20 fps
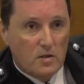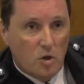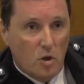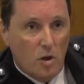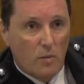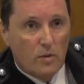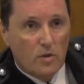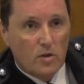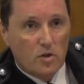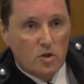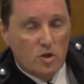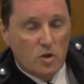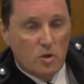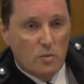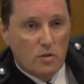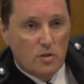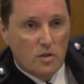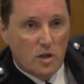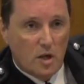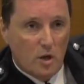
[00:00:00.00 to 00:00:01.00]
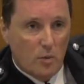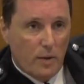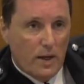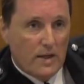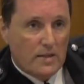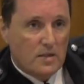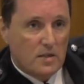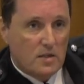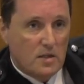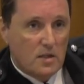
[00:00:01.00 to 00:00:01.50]
time consuming to go
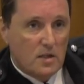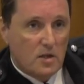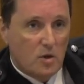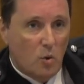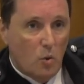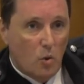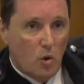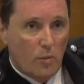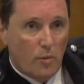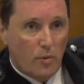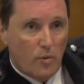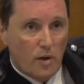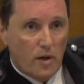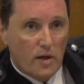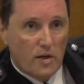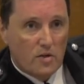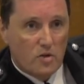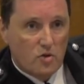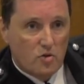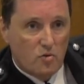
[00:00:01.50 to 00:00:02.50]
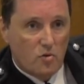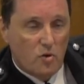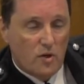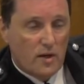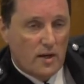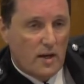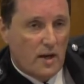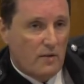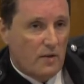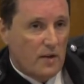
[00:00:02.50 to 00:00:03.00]
back to the call operator to try
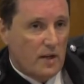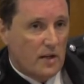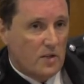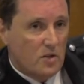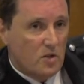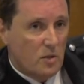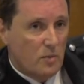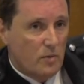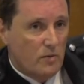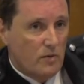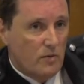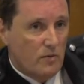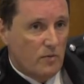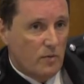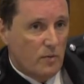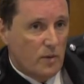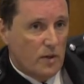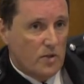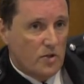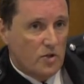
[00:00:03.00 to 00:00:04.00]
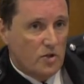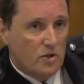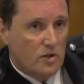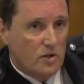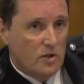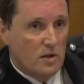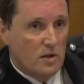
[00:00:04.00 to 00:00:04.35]
and gather that type of information.